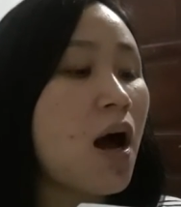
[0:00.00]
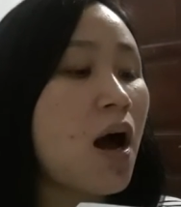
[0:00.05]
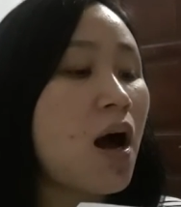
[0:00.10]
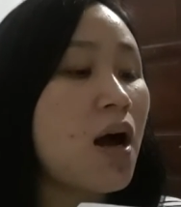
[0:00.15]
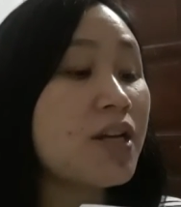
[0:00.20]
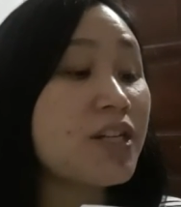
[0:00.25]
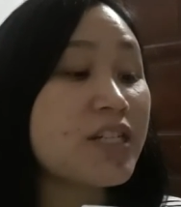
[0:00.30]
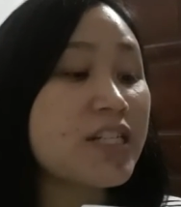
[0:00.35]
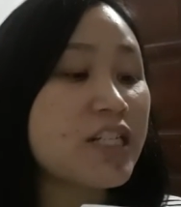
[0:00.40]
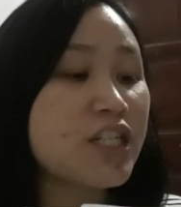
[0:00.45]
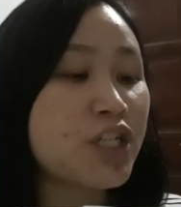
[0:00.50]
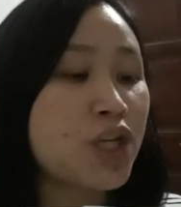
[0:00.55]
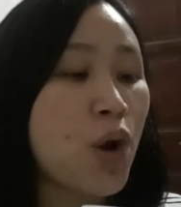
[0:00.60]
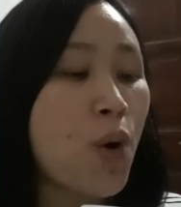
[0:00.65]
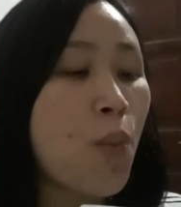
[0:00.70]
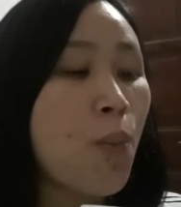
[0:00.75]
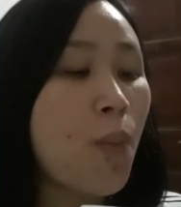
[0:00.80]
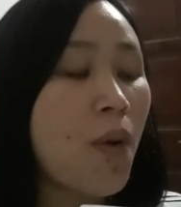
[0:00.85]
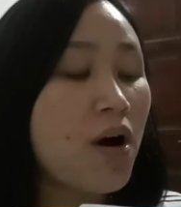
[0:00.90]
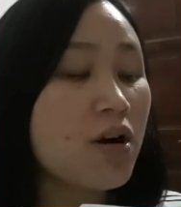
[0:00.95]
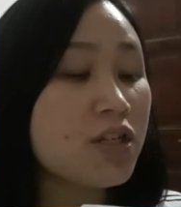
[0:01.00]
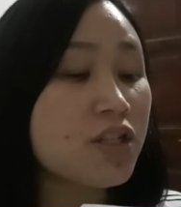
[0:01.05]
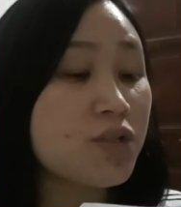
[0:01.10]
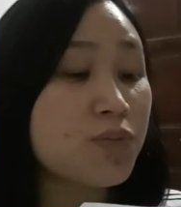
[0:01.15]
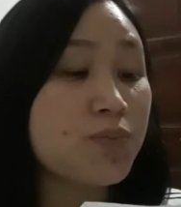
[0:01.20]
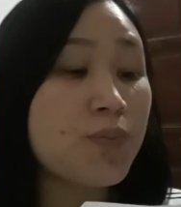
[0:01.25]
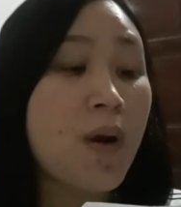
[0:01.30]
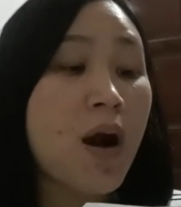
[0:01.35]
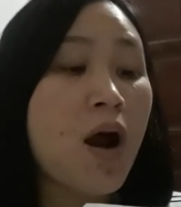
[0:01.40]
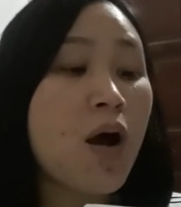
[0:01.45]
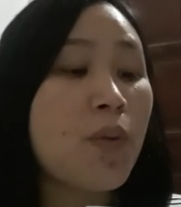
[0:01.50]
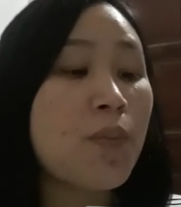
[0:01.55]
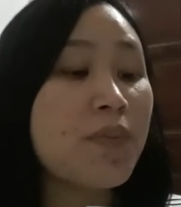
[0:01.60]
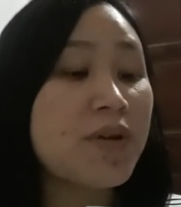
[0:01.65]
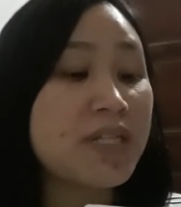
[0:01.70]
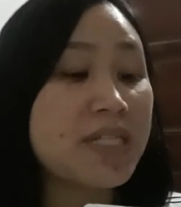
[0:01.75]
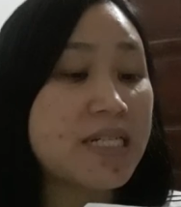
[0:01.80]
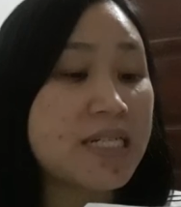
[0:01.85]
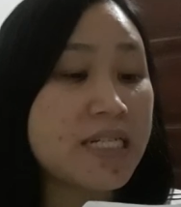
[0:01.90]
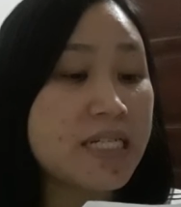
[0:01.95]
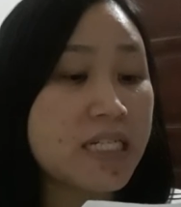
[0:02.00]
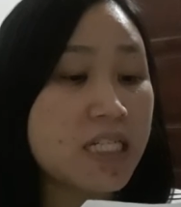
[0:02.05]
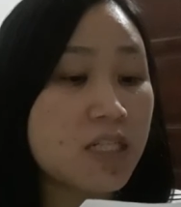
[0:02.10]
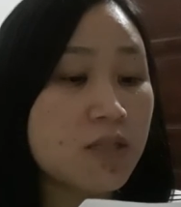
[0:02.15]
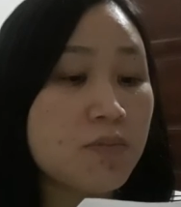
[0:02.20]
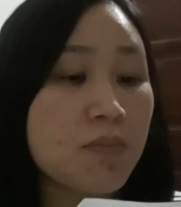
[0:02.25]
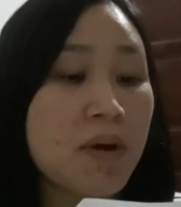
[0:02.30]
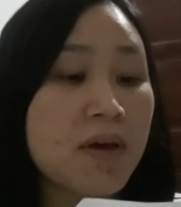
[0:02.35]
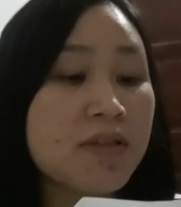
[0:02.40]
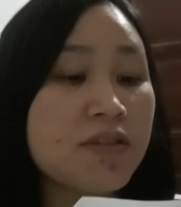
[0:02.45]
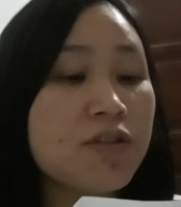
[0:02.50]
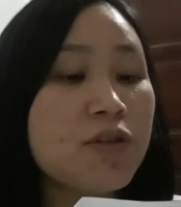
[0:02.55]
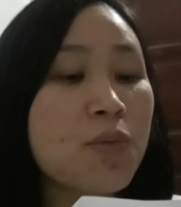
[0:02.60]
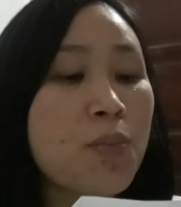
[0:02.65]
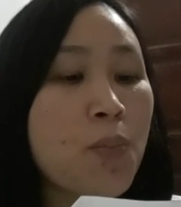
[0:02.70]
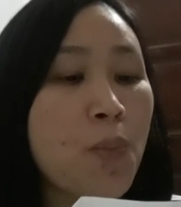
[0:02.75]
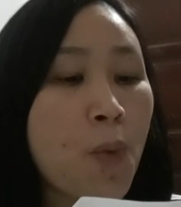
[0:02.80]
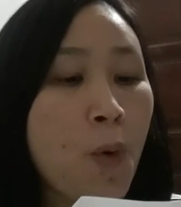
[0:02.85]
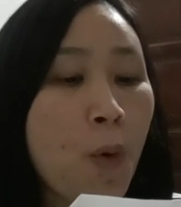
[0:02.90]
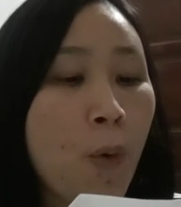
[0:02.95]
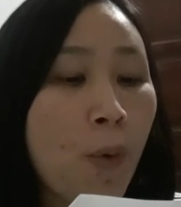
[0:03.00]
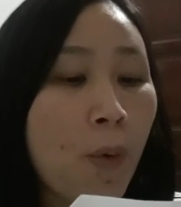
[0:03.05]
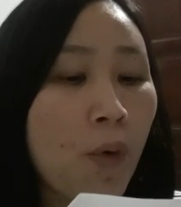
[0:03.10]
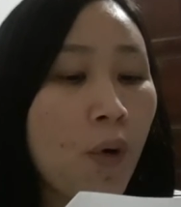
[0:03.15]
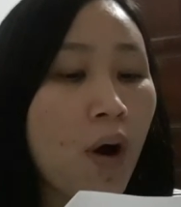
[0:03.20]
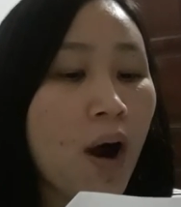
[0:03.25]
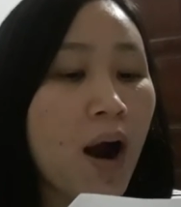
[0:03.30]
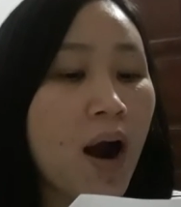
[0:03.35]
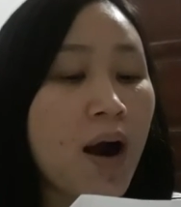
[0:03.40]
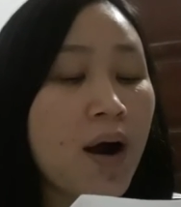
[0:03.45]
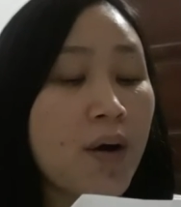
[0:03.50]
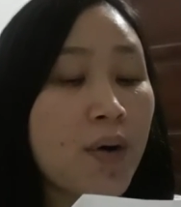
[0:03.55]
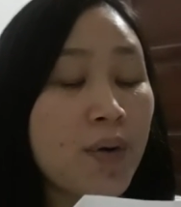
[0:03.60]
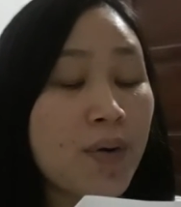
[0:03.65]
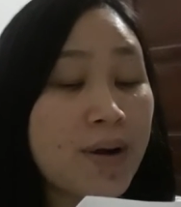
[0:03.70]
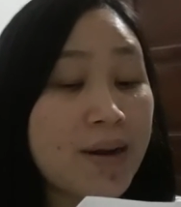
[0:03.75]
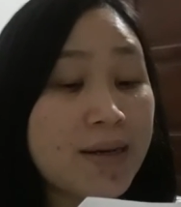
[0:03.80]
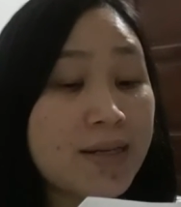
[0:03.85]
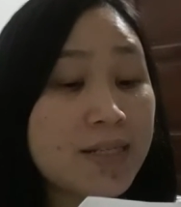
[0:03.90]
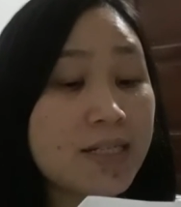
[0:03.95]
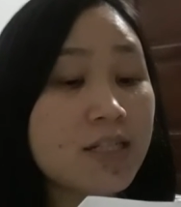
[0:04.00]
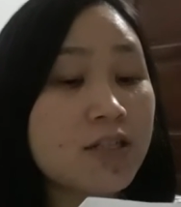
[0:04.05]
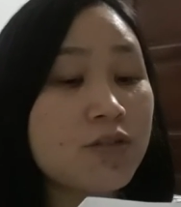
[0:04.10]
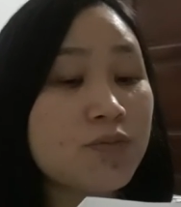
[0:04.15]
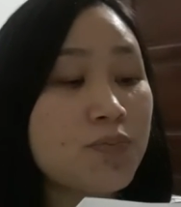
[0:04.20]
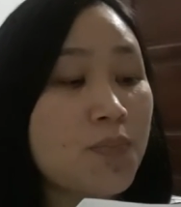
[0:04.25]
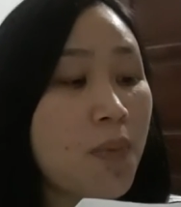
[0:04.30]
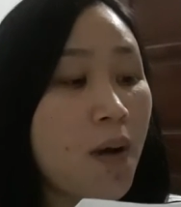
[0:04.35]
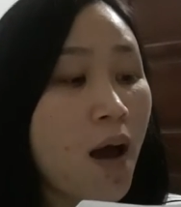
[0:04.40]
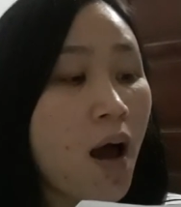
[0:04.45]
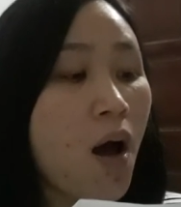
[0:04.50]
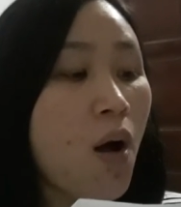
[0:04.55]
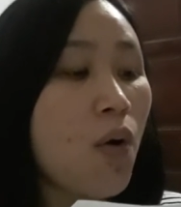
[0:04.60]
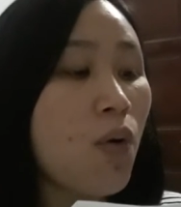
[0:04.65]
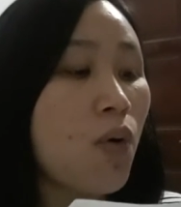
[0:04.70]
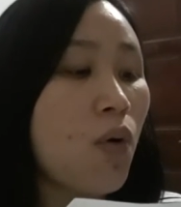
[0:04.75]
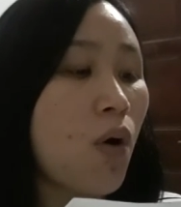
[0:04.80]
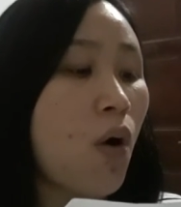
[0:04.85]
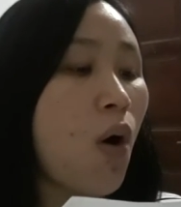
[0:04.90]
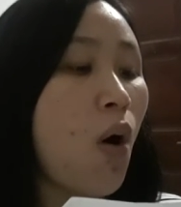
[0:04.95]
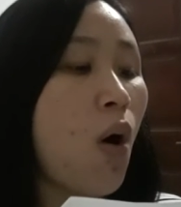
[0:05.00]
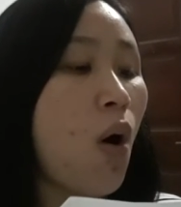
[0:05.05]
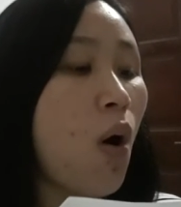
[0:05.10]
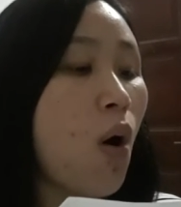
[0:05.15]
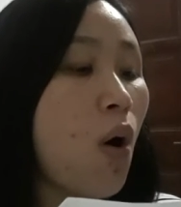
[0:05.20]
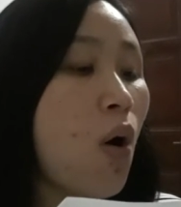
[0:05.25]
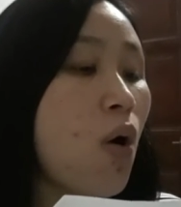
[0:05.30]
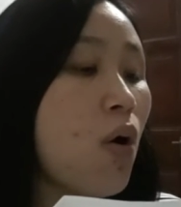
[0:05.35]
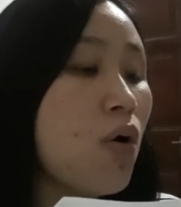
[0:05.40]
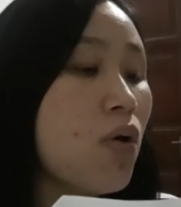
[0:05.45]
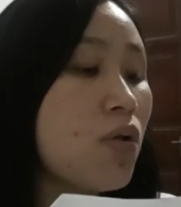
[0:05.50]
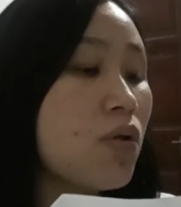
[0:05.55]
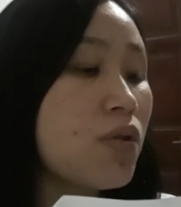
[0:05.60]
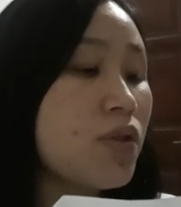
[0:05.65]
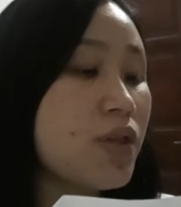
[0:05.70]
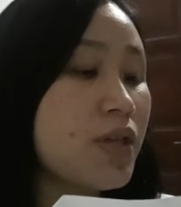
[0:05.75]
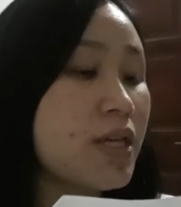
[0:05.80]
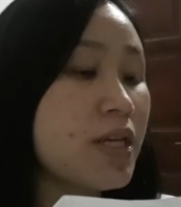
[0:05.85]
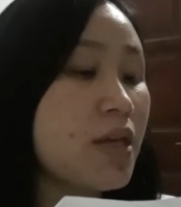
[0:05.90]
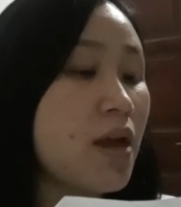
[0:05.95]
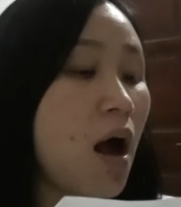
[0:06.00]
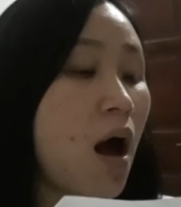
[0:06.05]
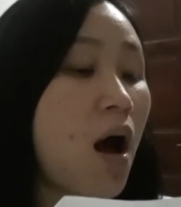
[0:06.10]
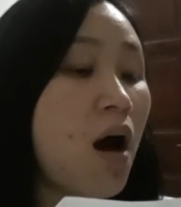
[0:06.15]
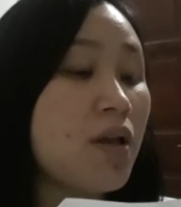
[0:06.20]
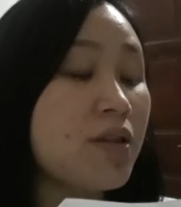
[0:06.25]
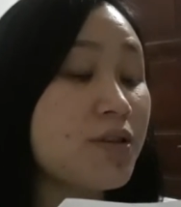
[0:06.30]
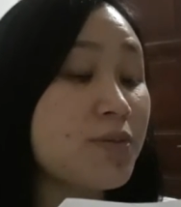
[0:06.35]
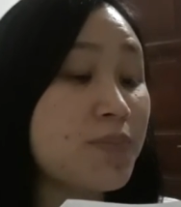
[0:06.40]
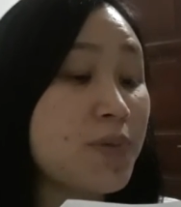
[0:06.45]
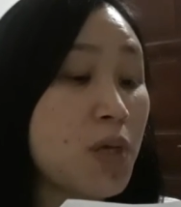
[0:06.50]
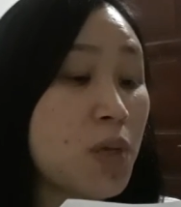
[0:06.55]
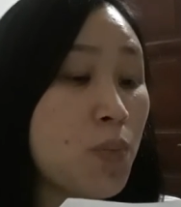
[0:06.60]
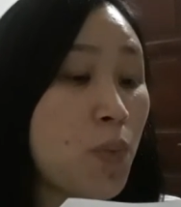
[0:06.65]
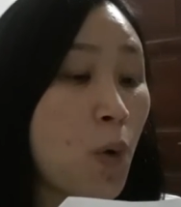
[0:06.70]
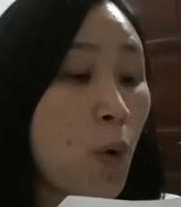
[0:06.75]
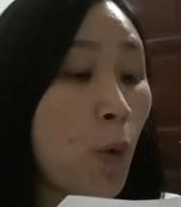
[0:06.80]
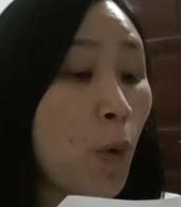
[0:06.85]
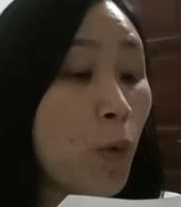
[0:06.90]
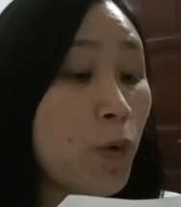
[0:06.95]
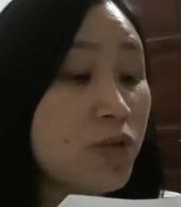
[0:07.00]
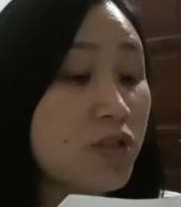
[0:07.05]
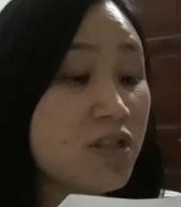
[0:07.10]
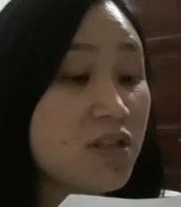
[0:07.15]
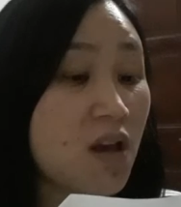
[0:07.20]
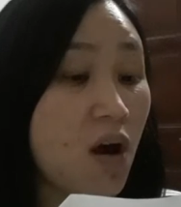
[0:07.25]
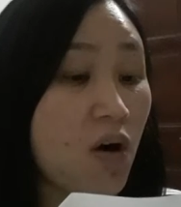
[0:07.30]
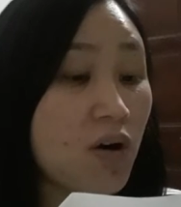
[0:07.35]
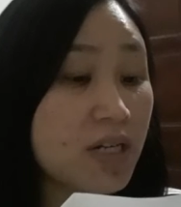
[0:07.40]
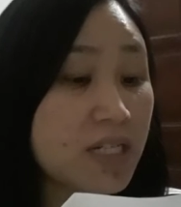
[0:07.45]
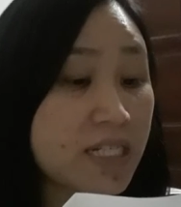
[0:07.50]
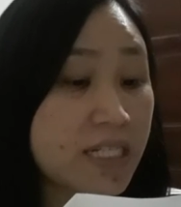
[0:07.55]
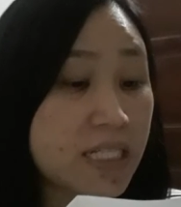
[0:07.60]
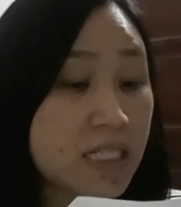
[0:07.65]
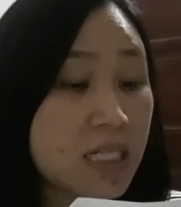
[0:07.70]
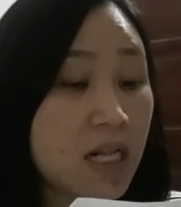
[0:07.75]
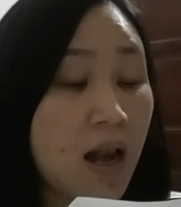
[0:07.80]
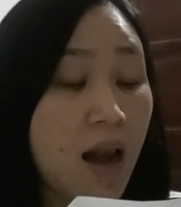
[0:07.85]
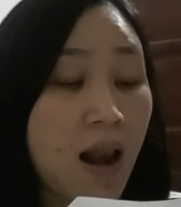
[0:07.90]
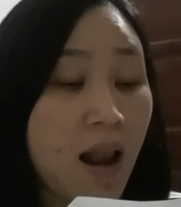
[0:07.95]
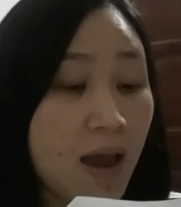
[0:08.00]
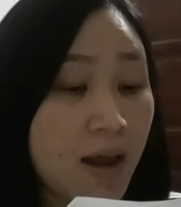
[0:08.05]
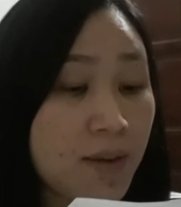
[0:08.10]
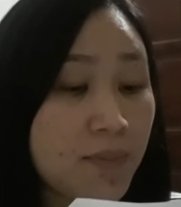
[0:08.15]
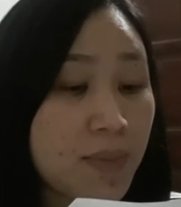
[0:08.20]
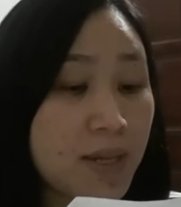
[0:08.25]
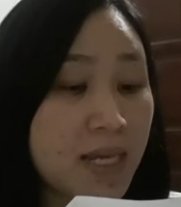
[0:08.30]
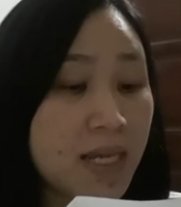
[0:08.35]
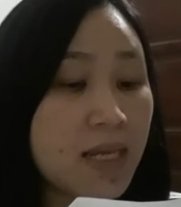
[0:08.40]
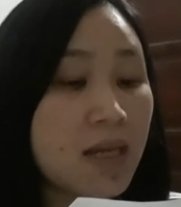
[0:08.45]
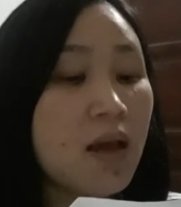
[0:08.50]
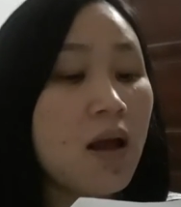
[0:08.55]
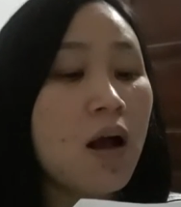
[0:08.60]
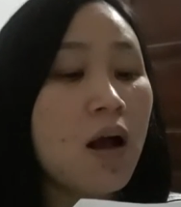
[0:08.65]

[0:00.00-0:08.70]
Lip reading: I didn't know much about business, but the more I read about all the other people who started like me,